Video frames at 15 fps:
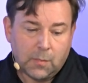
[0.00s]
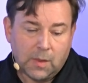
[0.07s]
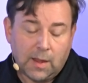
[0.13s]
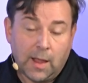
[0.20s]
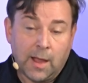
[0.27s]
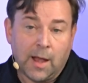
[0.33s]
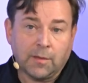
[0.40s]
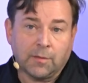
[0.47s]

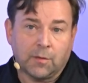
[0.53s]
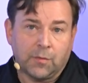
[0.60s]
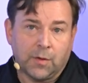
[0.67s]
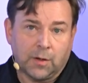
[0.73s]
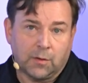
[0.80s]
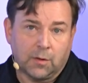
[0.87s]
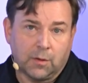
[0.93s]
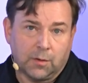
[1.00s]
has
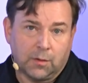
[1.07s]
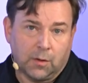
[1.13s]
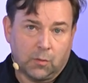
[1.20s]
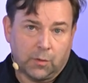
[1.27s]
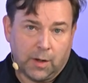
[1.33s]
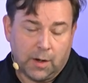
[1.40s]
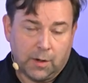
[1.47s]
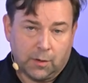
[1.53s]
affected the
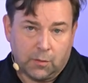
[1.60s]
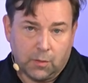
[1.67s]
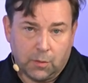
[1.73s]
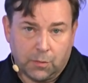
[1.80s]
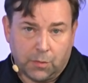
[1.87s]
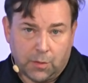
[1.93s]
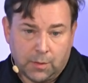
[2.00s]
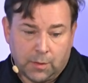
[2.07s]
organic
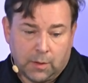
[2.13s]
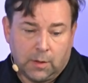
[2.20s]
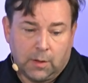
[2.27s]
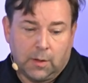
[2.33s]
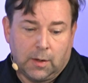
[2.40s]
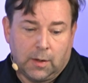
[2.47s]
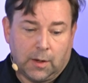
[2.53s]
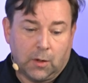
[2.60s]
growth
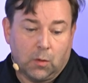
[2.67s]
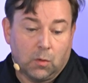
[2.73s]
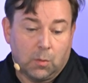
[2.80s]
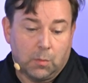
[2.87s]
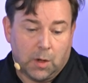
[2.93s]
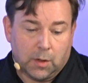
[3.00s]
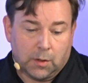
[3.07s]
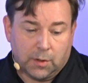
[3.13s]
in all
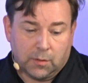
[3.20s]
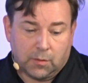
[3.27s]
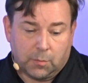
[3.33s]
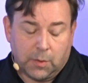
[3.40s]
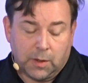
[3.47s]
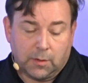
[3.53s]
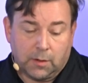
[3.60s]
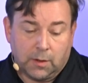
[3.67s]
markets.
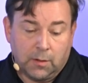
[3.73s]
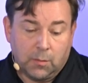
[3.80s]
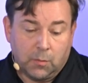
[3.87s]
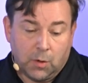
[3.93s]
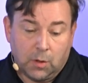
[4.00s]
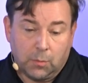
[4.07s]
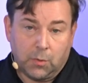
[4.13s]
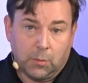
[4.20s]
But in the
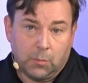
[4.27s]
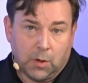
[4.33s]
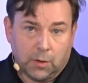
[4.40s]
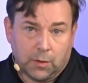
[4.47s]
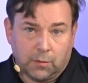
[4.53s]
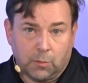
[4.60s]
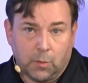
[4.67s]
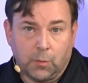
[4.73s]
monopoly
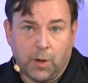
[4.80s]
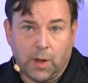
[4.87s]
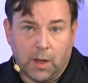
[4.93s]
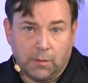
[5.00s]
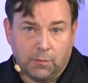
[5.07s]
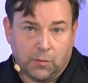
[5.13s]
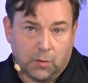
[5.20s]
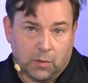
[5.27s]
markets where we
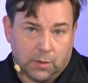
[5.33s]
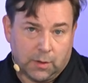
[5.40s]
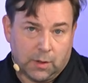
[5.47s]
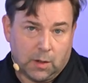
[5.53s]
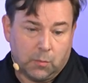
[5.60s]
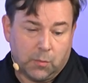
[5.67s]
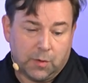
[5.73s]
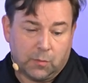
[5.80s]
have solid
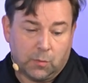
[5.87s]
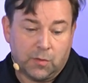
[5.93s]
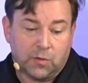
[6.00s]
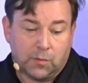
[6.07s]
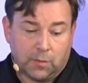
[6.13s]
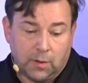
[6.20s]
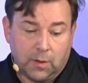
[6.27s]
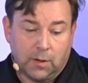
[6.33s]
numbers, we
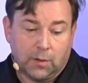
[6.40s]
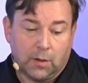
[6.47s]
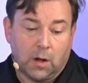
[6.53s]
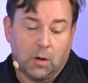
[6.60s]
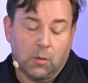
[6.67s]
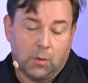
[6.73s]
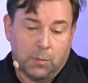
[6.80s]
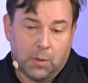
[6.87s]
see that
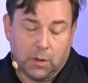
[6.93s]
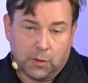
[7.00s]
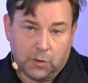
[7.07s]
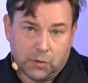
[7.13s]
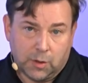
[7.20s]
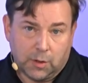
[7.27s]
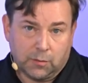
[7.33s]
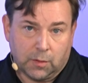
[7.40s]
our market
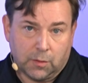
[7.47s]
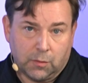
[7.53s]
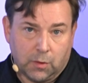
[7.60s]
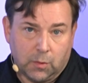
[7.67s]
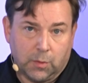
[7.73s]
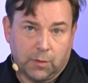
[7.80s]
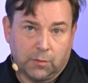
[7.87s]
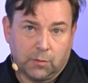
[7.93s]
shares are
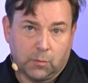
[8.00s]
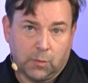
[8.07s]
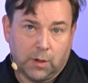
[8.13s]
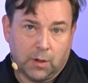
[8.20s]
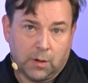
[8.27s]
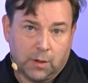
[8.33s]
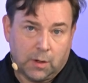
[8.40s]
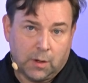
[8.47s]
growing. So we
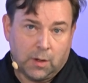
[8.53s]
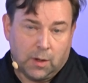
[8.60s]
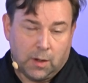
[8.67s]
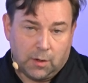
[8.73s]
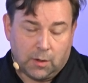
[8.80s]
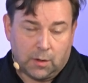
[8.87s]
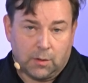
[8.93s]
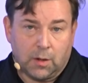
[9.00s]
are
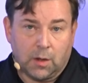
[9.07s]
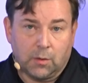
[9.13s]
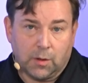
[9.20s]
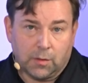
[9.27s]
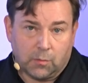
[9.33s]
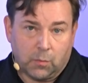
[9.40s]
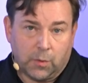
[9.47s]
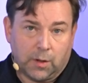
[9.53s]
now
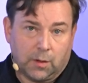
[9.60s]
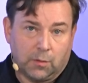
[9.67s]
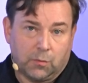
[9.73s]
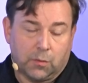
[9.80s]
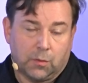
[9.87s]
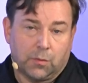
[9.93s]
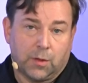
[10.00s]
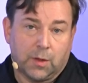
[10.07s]
just waiting
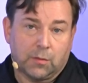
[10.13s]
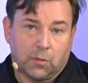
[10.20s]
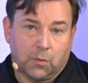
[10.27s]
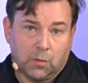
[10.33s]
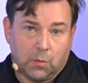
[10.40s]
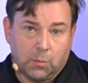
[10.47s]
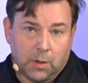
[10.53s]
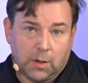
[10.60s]
for things to
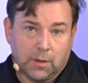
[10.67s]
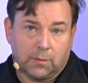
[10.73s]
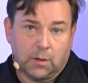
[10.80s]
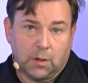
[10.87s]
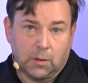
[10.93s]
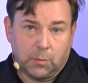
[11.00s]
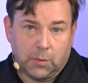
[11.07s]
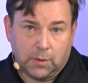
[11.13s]
normalize a
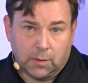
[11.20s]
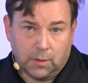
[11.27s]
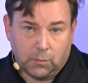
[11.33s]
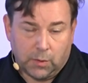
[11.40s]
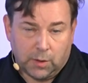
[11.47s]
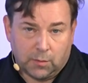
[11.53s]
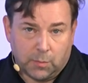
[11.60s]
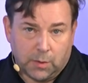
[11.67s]
little bit, and we
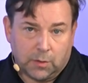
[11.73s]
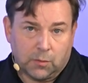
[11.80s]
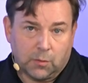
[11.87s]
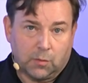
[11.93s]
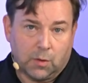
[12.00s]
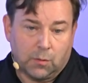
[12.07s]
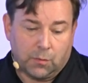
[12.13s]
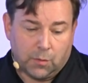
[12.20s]
expect to
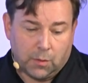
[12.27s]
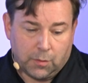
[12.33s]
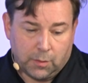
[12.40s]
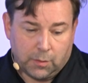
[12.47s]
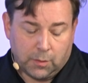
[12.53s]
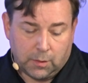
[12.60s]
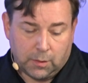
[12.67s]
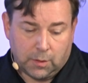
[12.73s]
grow further
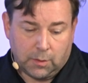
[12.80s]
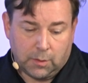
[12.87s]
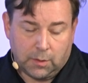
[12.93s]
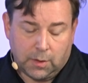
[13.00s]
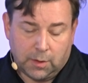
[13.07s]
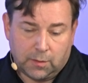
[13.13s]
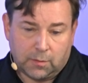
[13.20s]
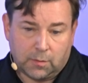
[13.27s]
in the
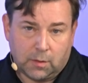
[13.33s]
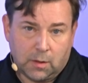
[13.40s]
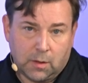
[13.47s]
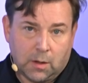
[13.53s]
next